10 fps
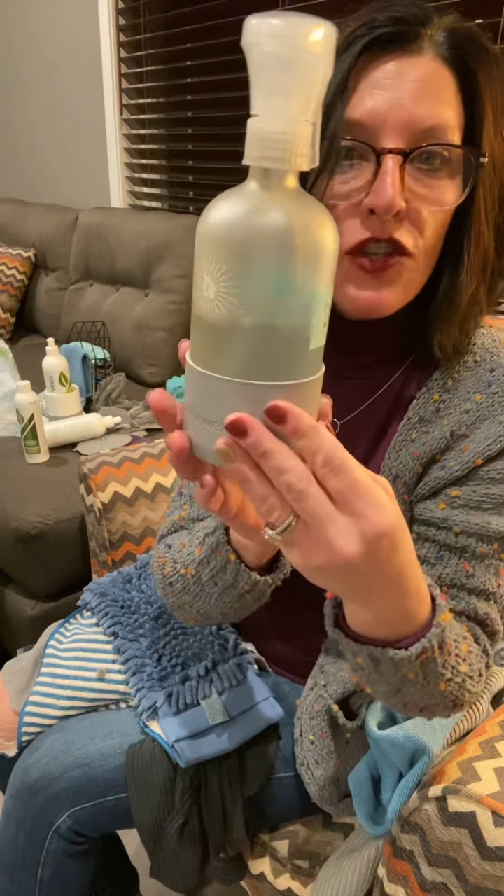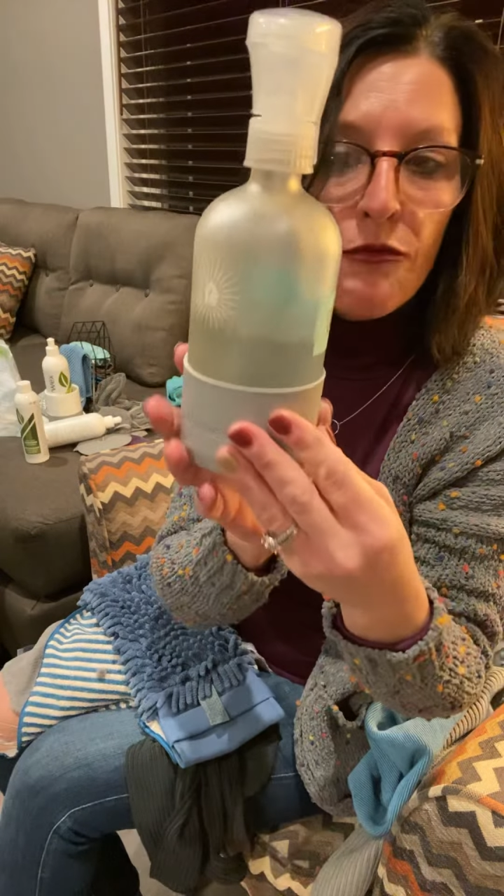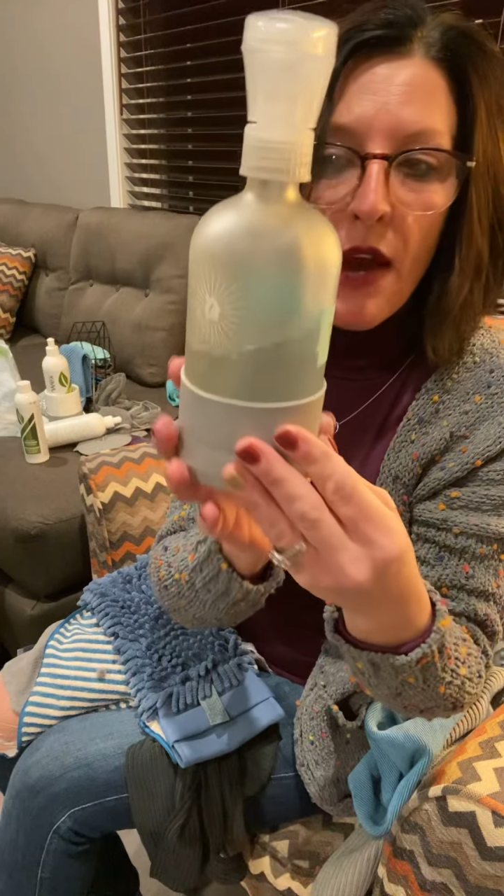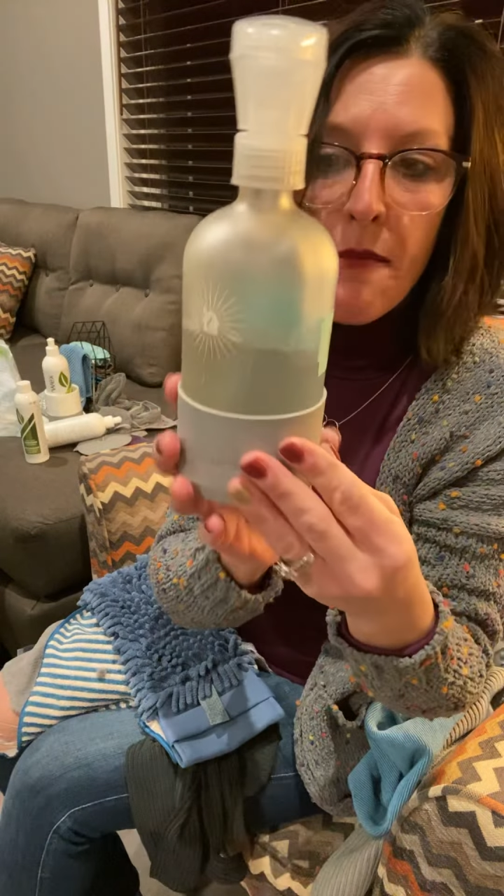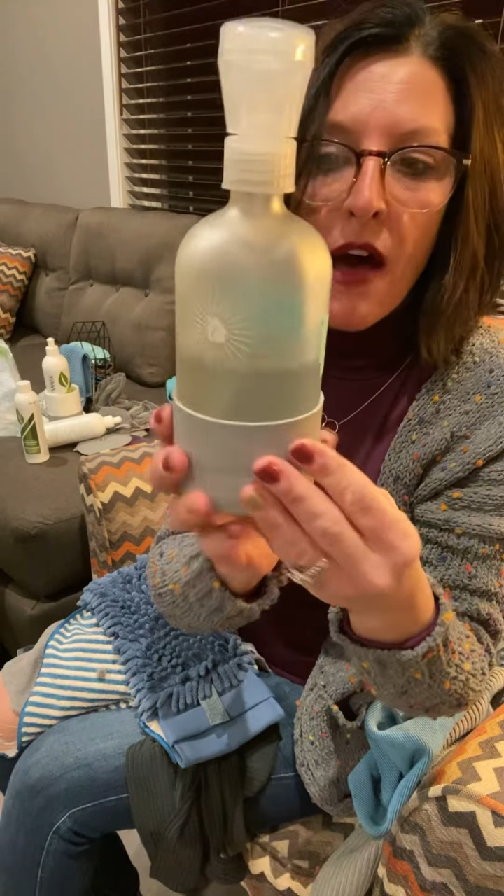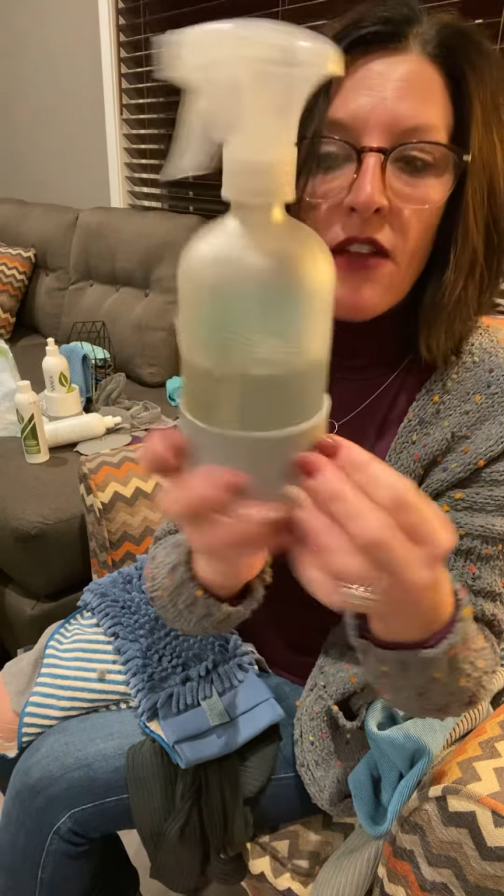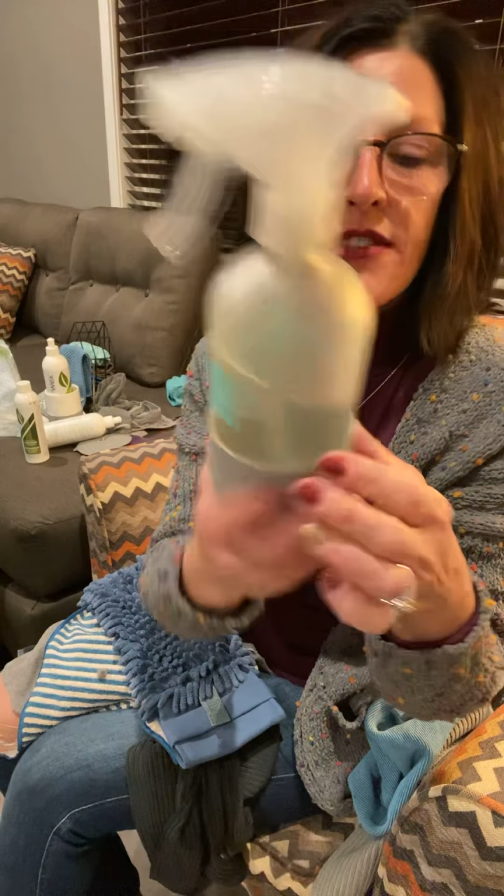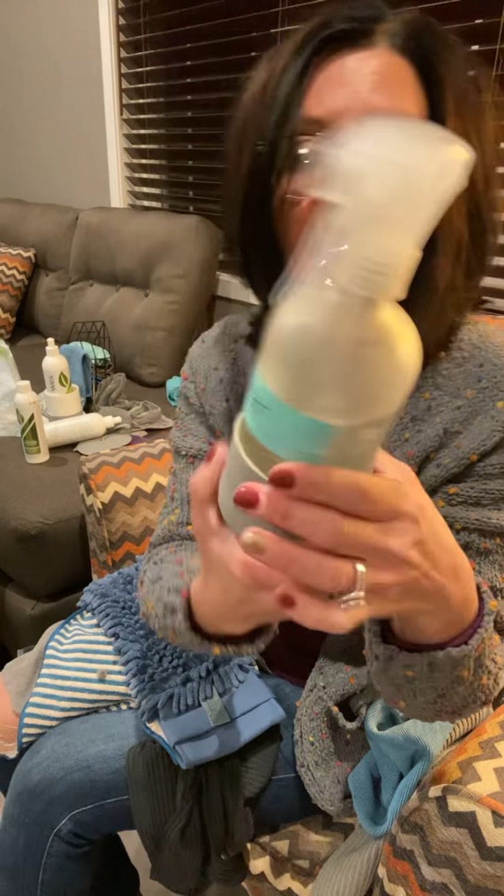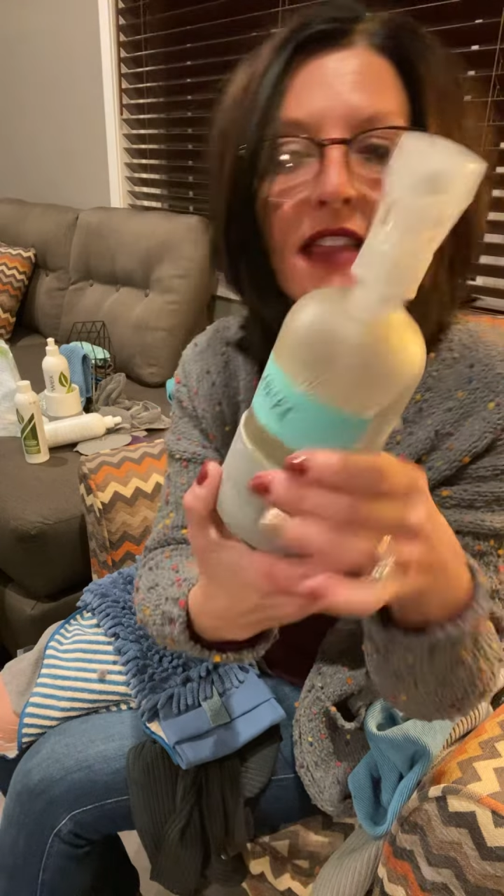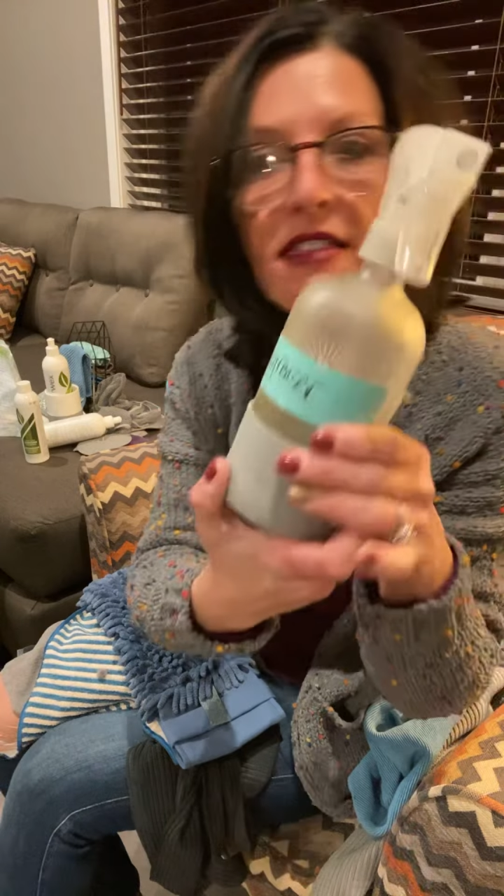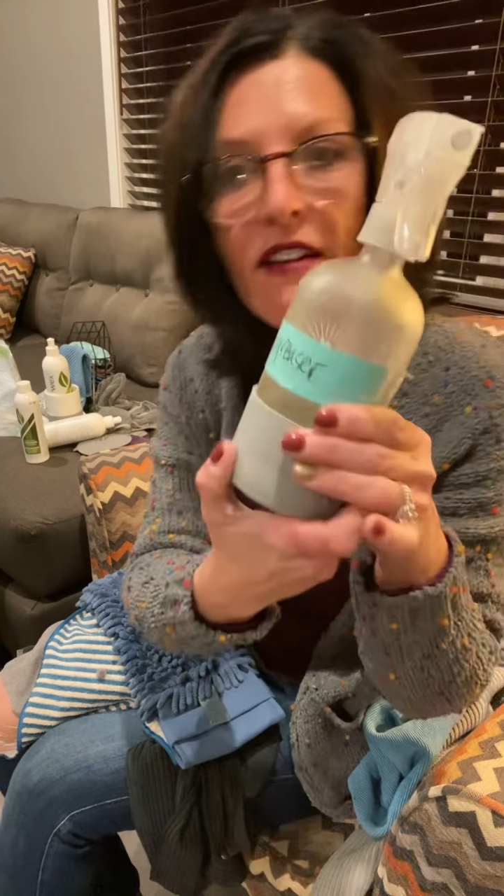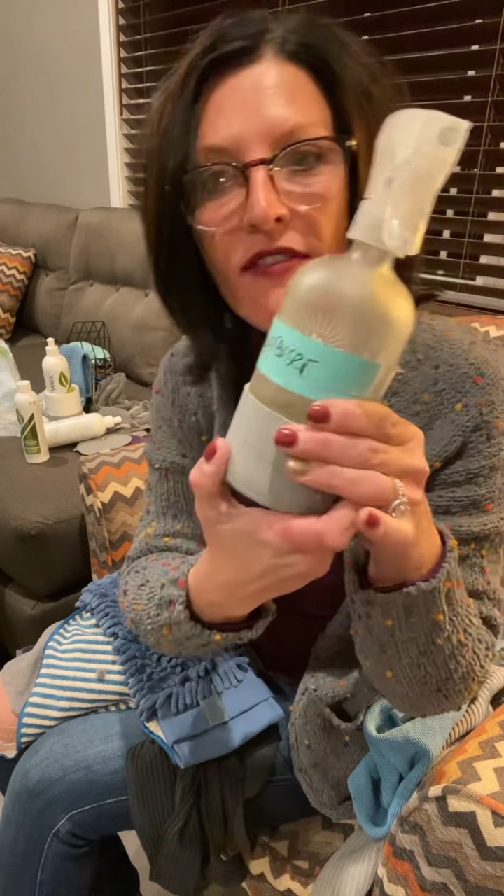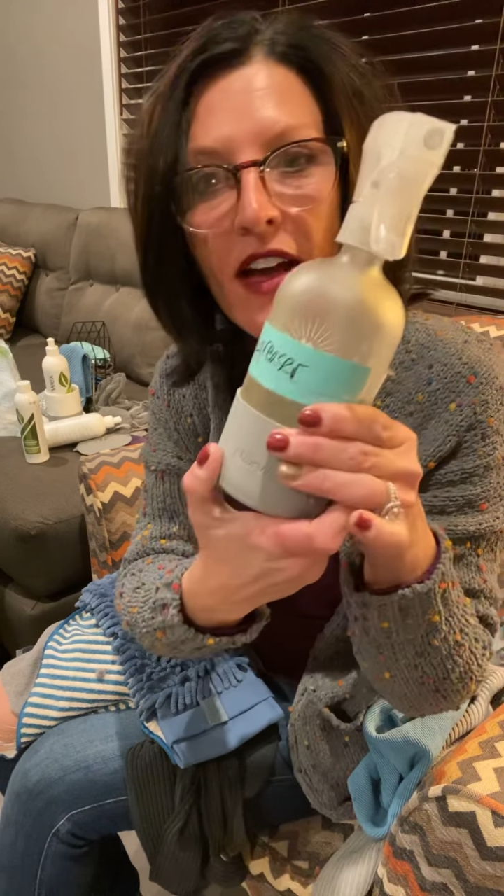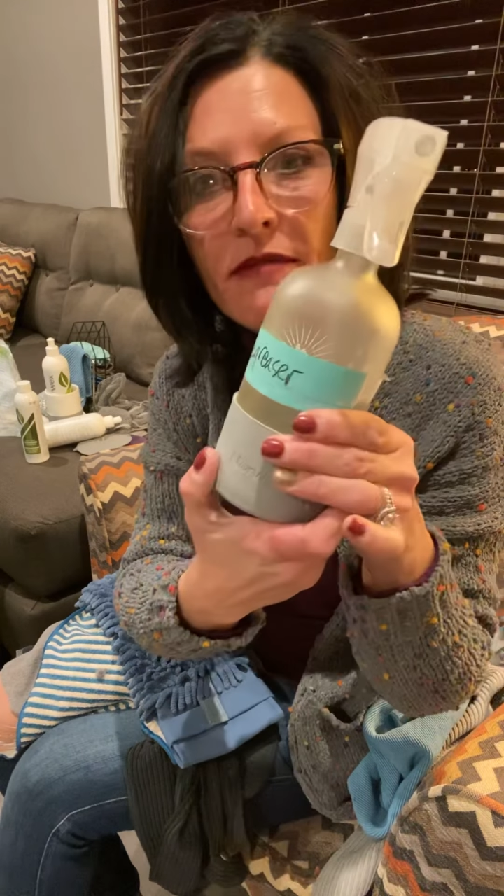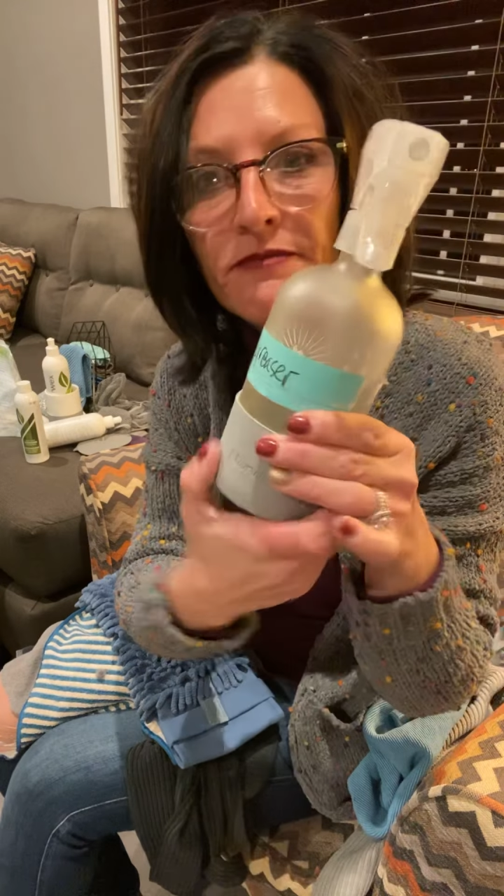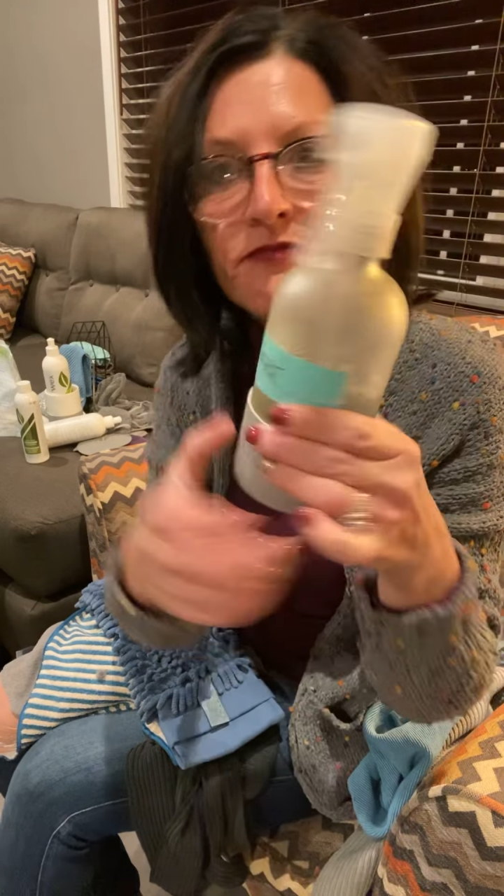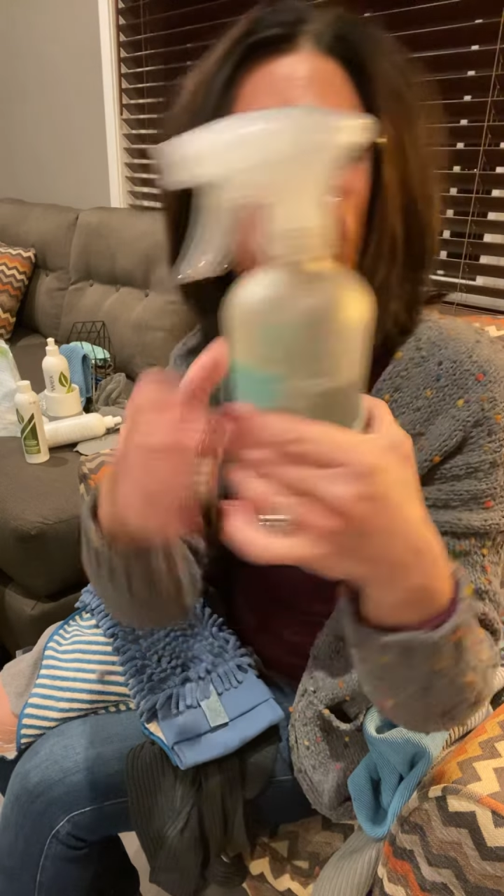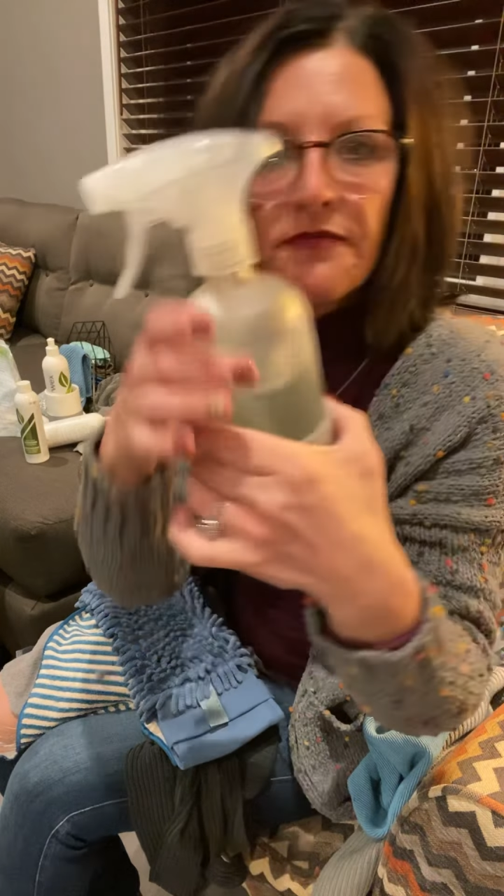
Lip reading: spray bottles. I love them.